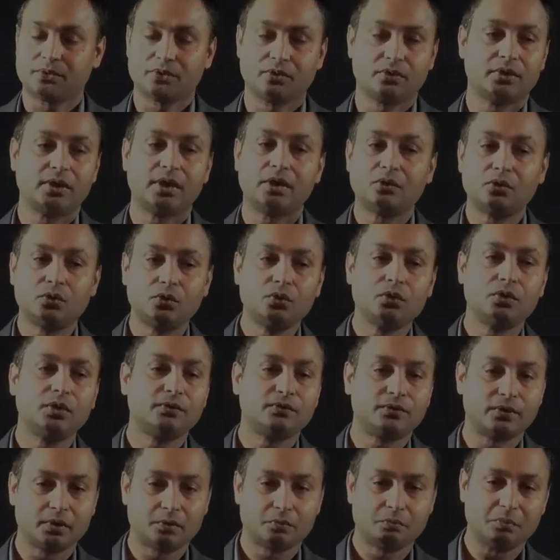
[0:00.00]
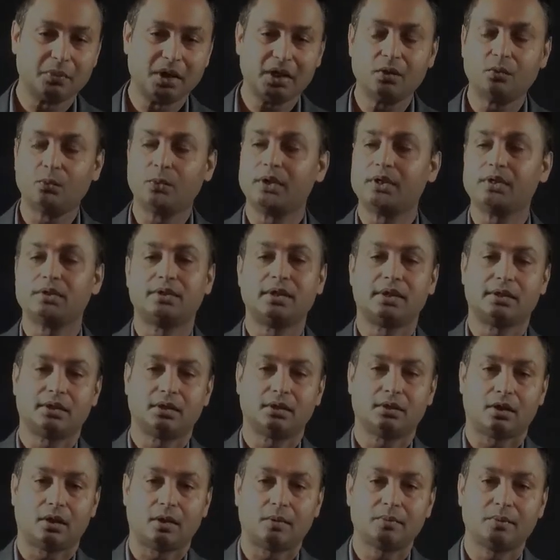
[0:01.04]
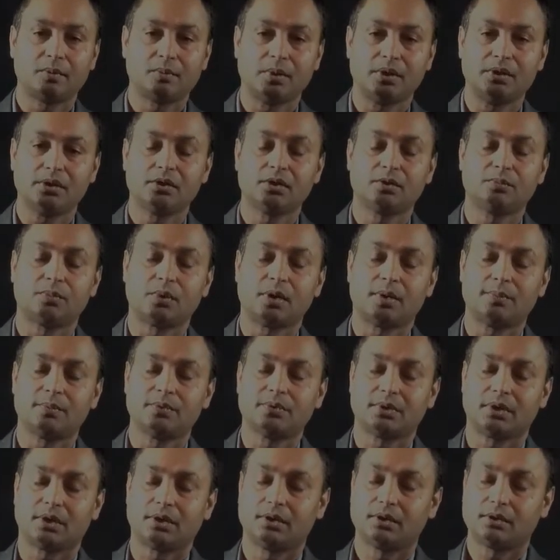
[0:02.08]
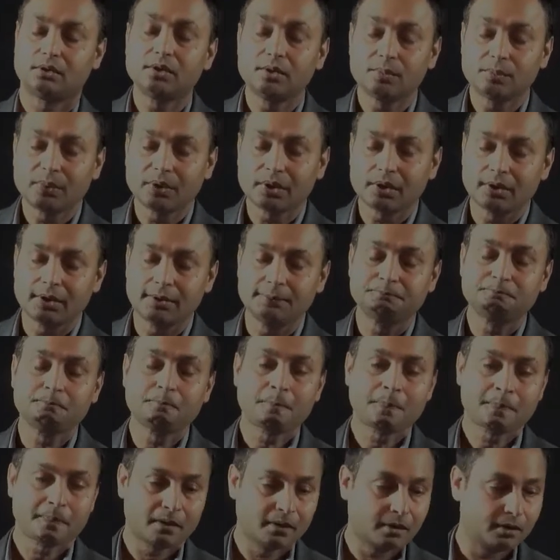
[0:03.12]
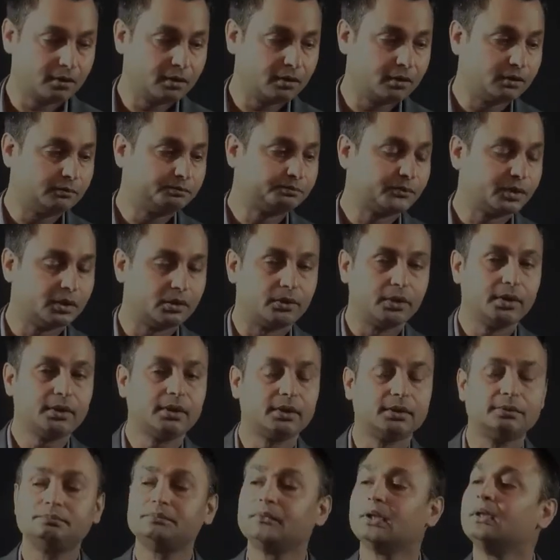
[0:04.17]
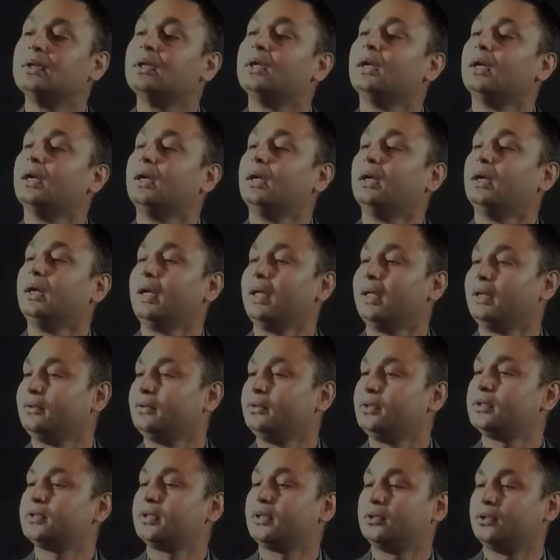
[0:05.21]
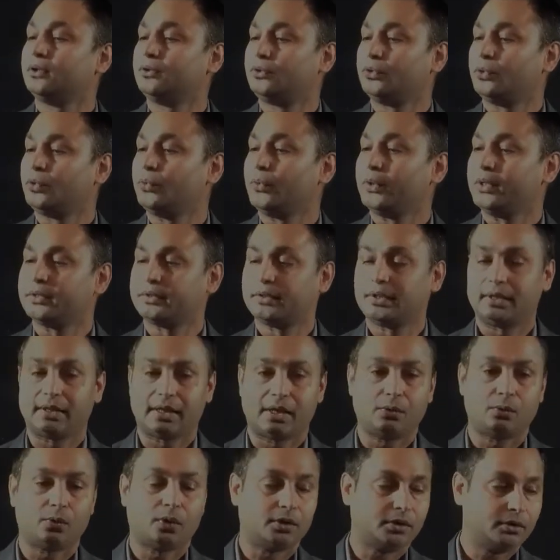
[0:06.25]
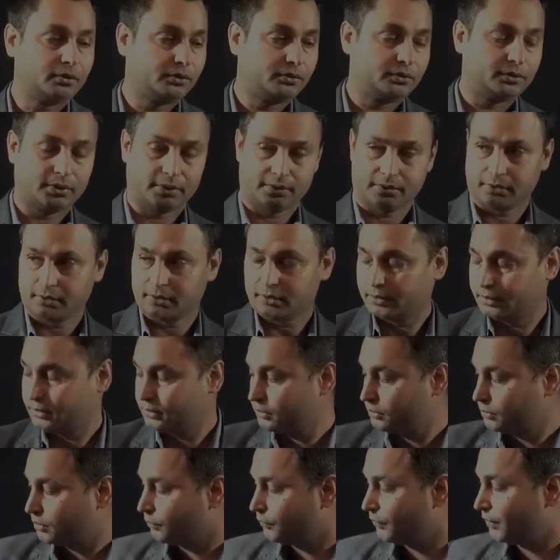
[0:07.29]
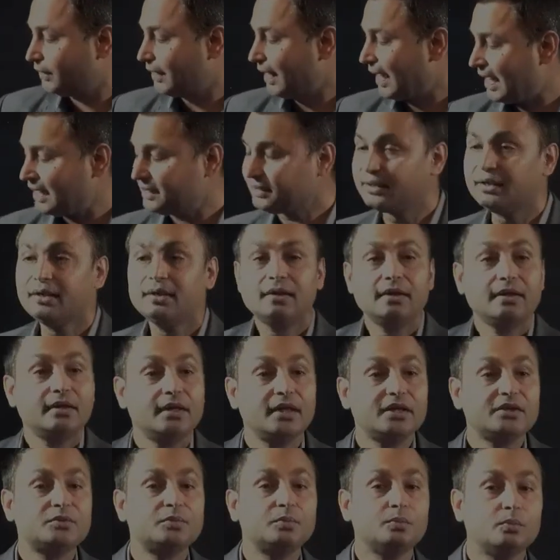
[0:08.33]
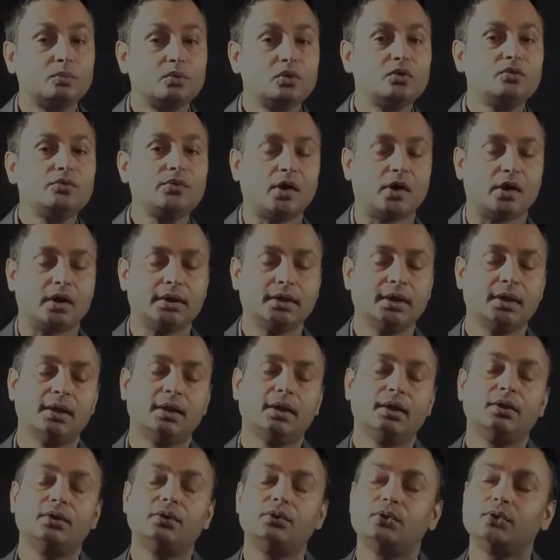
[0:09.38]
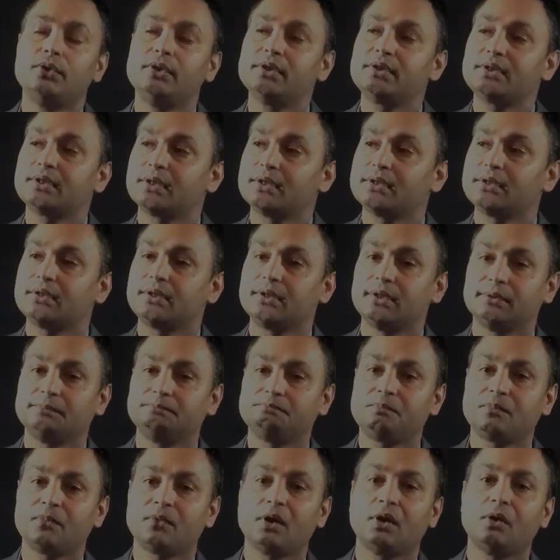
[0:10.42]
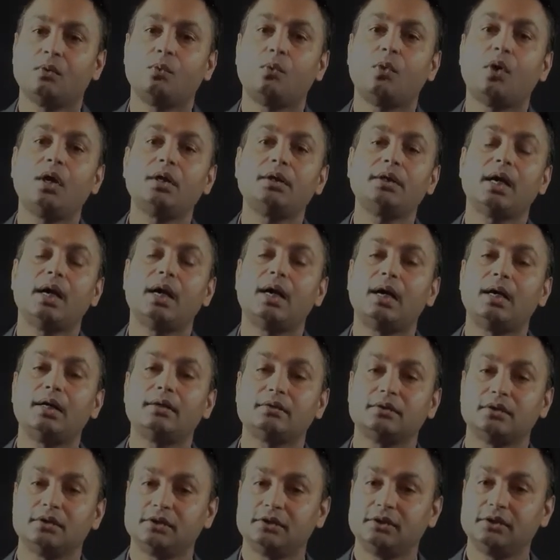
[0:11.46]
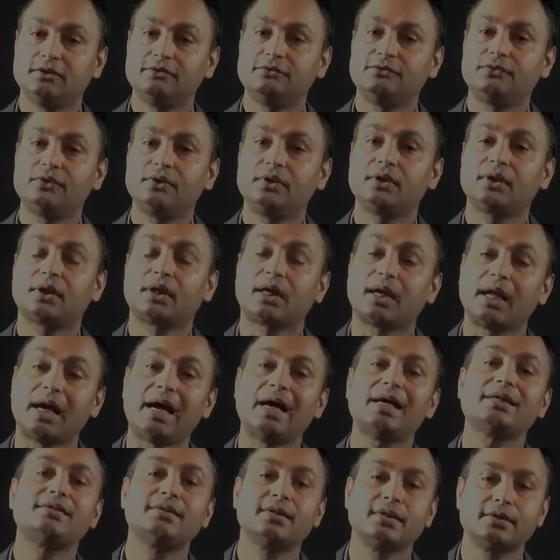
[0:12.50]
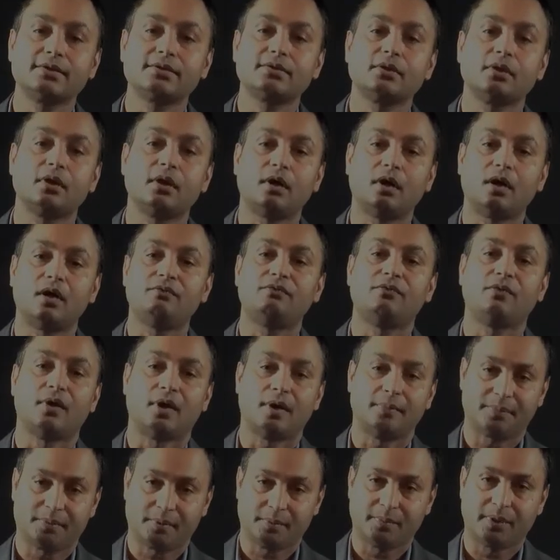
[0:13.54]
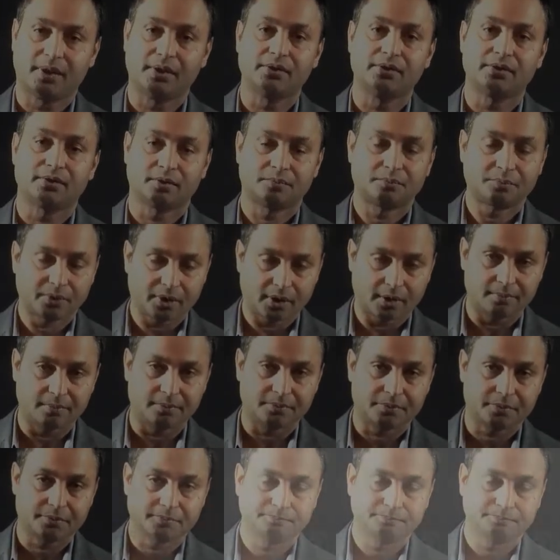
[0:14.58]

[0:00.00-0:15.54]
So there are two different main ways that our optimization problems are typically written, and these are the two ways that I wanted to discuss. So with that, let's move on to discussing what are the different classes of optimization problems.